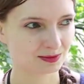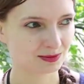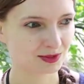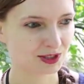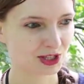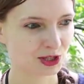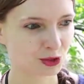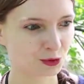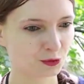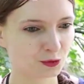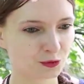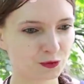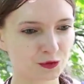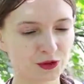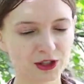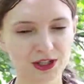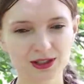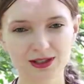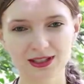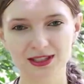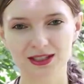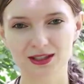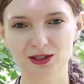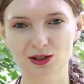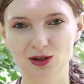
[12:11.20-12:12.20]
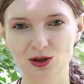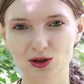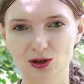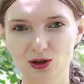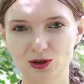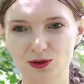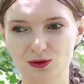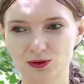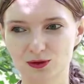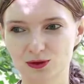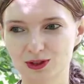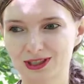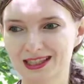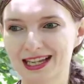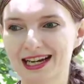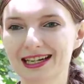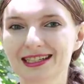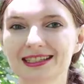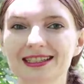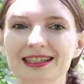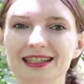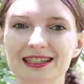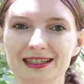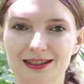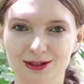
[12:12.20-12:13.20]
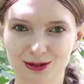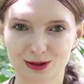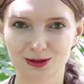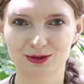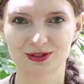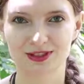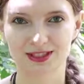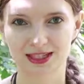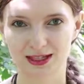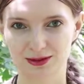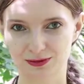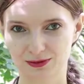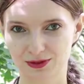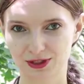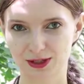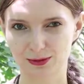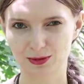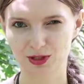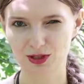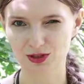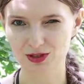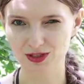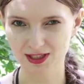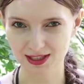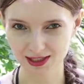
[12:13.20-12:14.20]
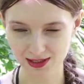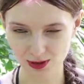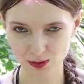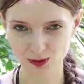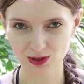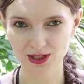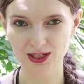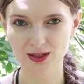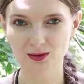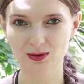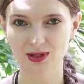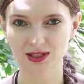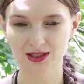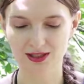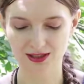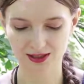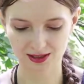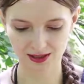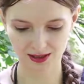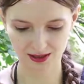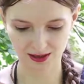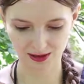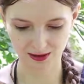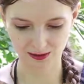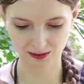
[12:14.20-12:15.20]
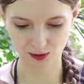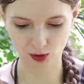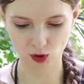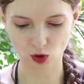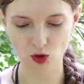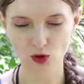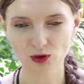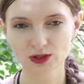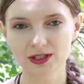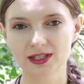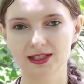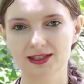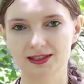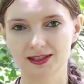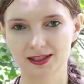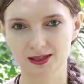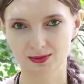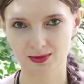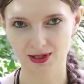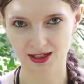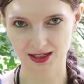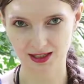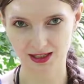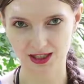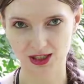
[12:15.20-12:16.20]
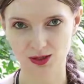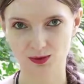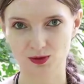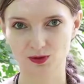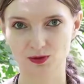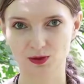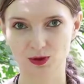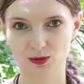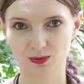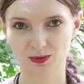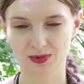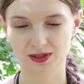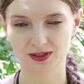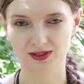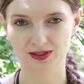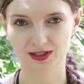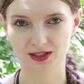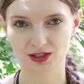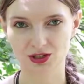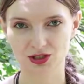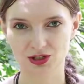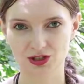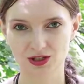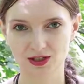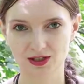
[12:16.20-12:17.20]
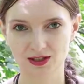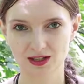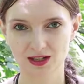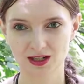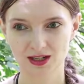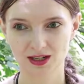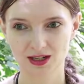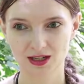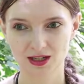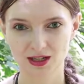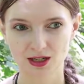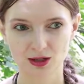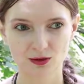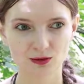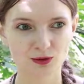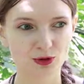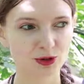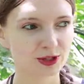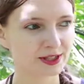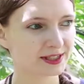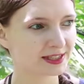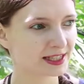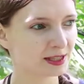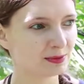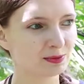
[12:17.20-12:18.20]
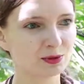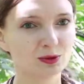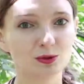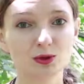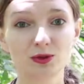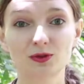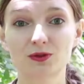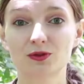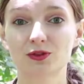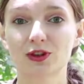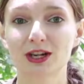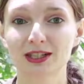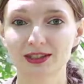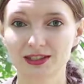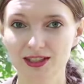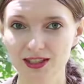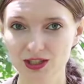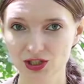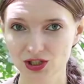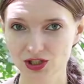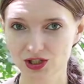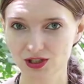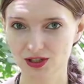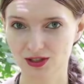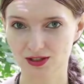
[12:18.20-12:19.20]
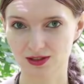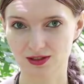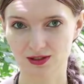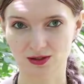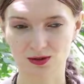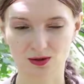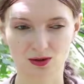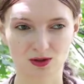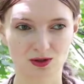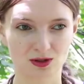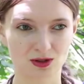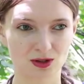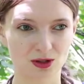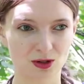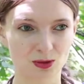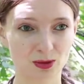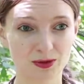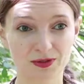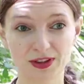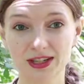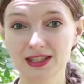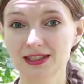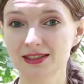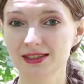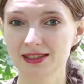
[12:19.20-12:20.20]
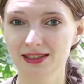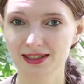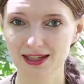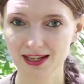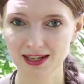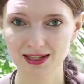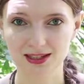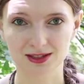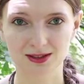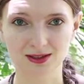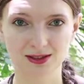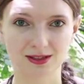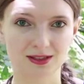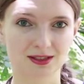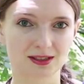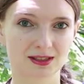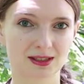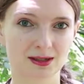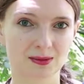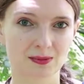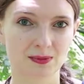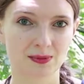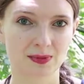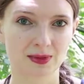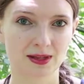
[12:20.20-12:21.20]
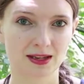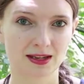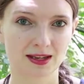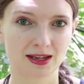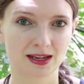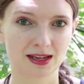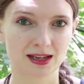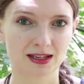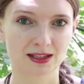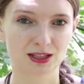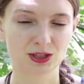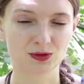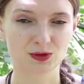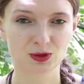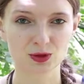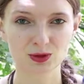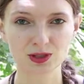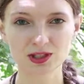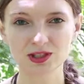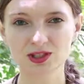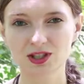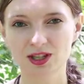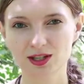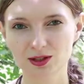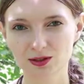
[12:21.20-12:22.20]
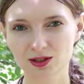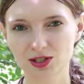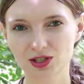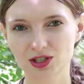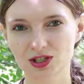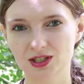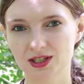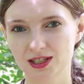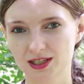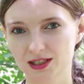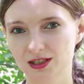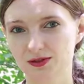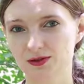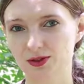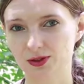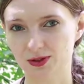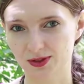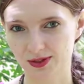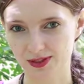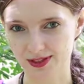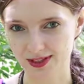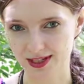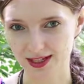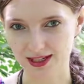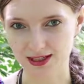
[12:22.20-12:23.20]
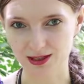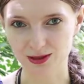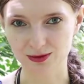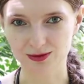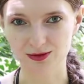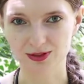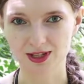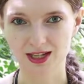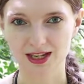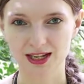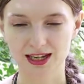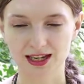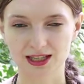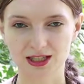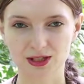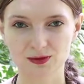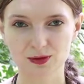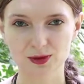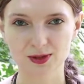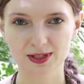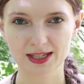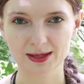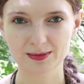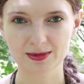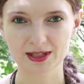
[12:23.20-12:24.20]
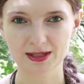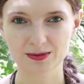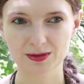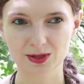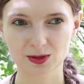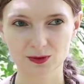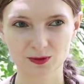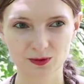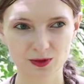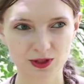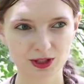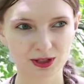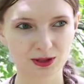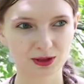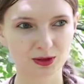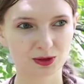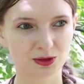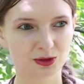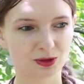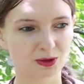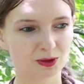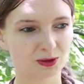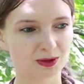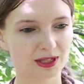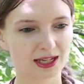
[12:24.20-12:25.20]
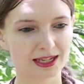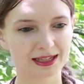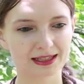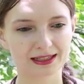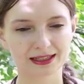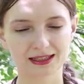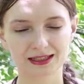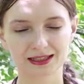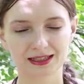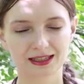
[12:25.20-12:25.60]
their feeling of lacking of something, because that's really what is causing this mechanism of compensation. For example, with addictions or with anything else. And if you are Trayodashi native yourself, and if you sometimes feel, like